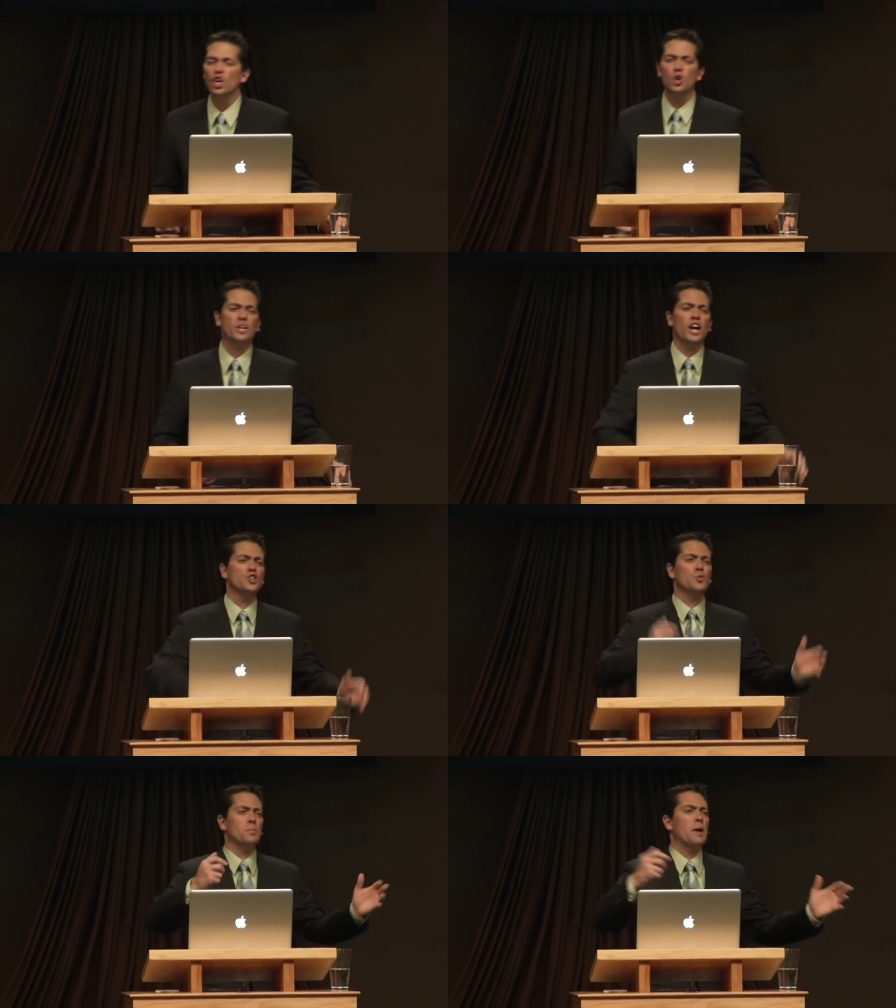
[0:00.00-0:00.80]
Who
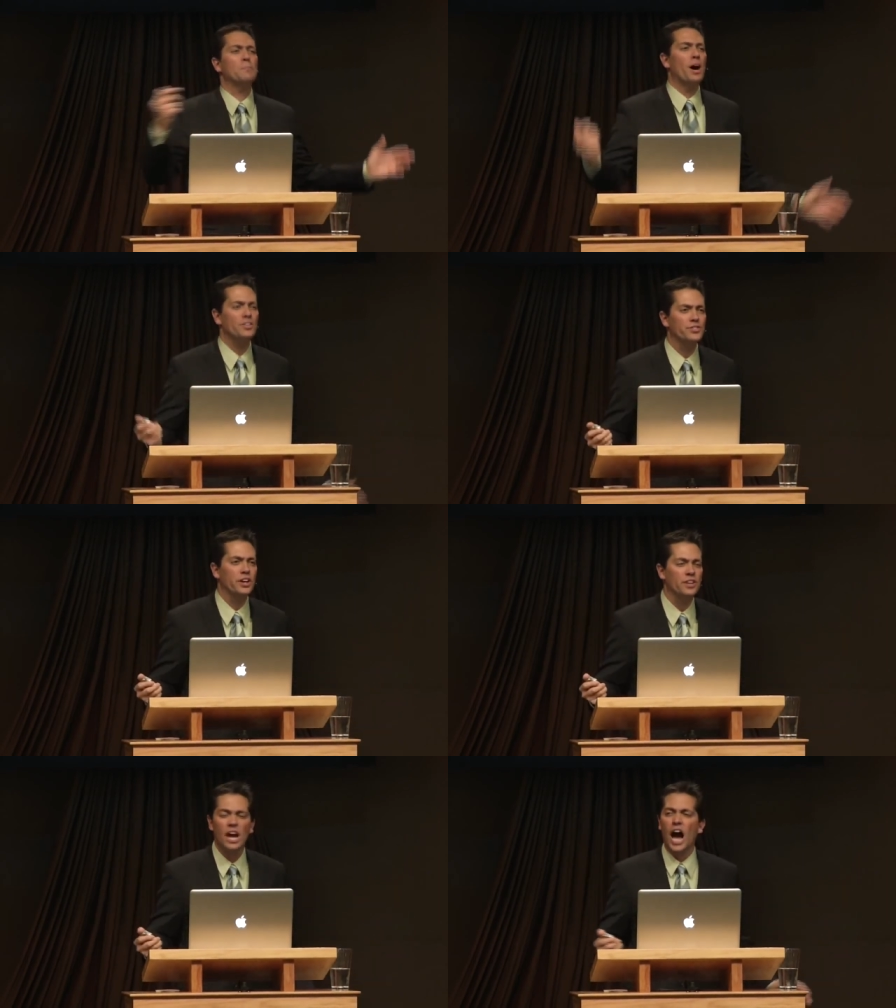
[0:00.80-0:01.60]
cares what my boss
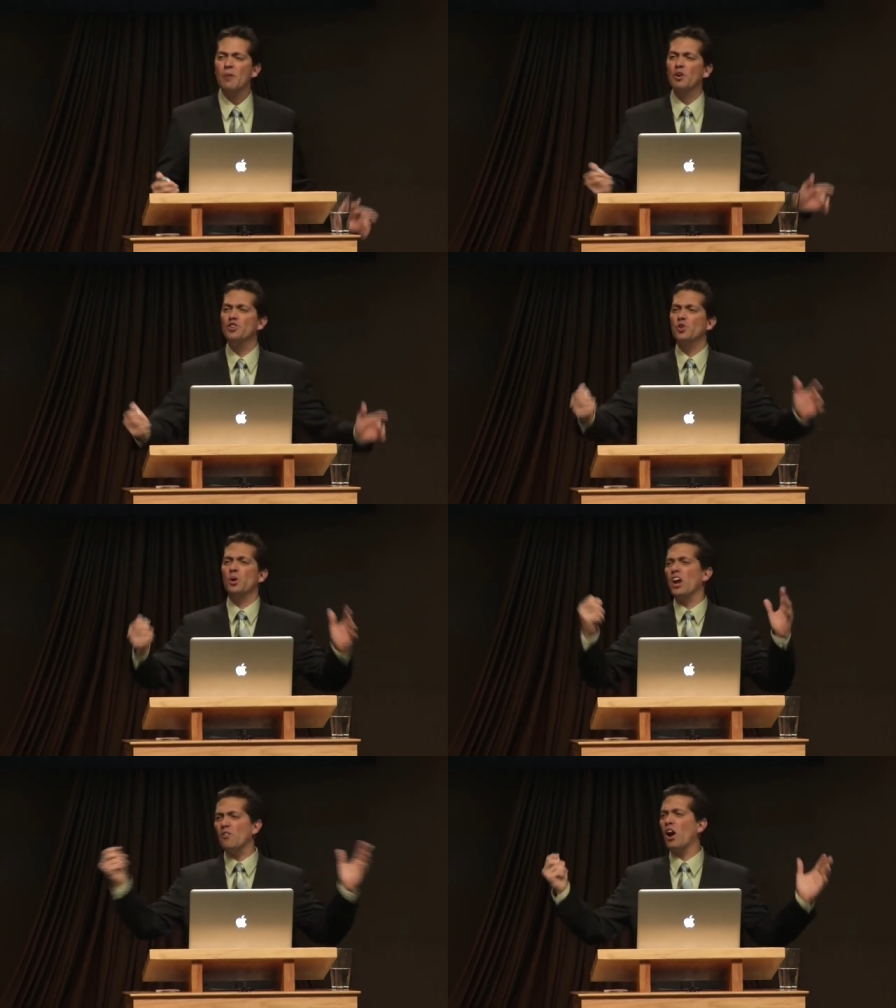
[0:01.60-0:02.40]
says? I'm going to do
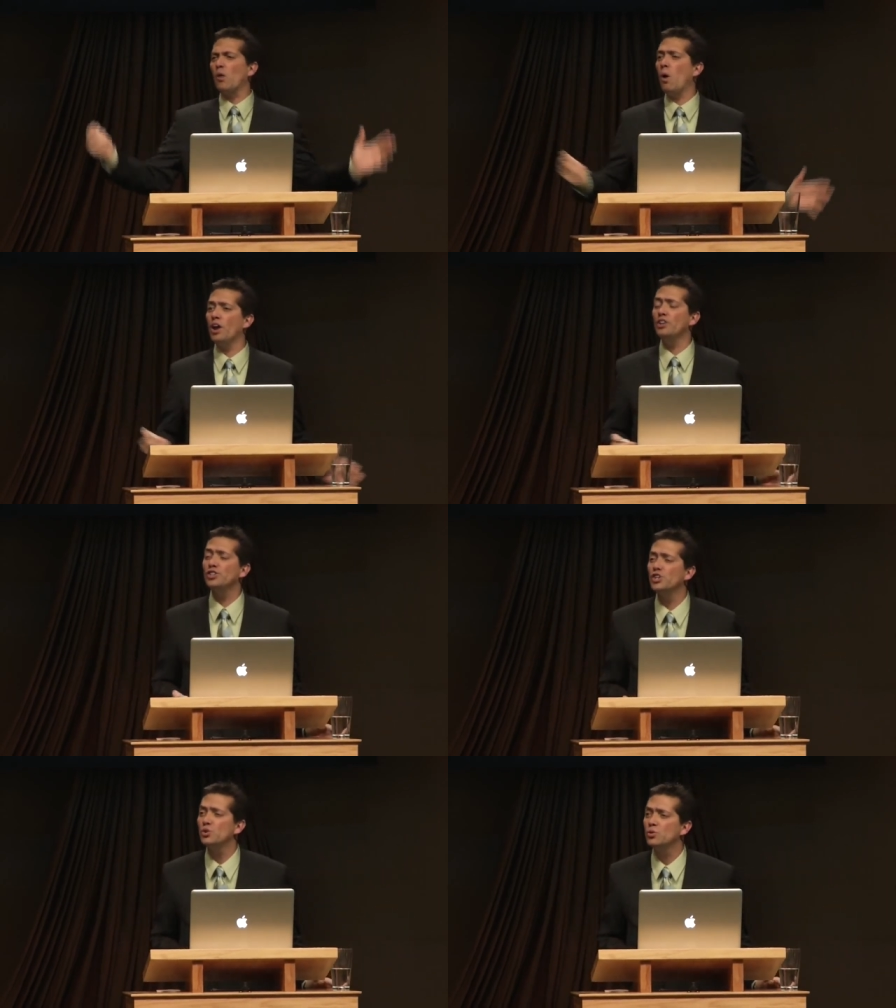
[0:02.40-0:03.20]
whatever I want to
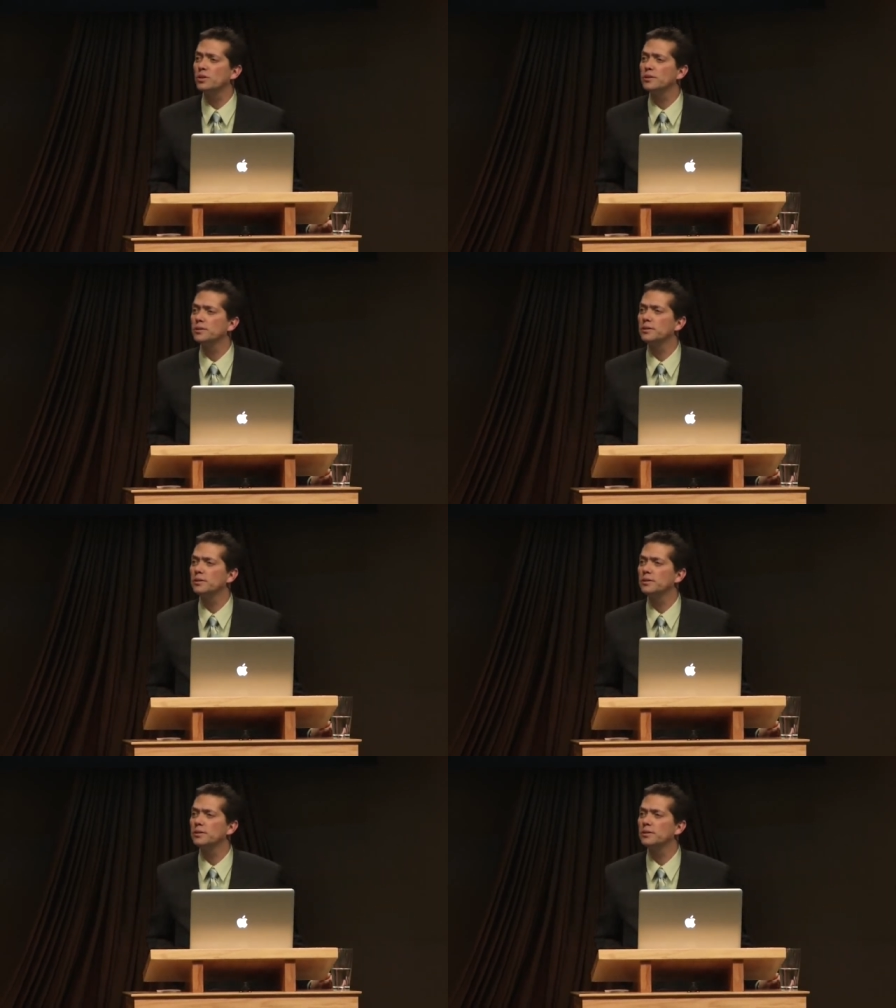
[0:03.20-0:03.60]
do.